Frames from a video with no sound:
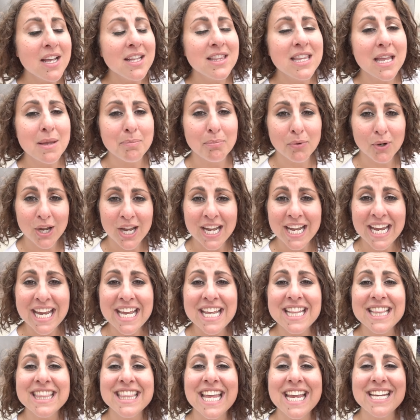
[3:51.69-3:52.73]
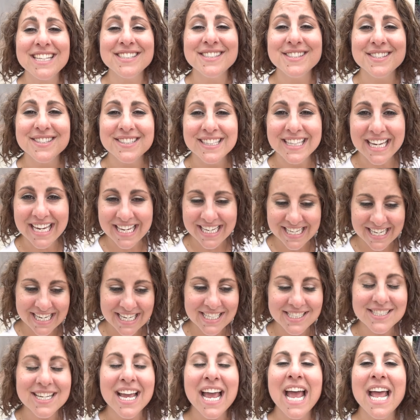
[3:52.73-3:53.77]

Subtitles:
They bring it, they skin it,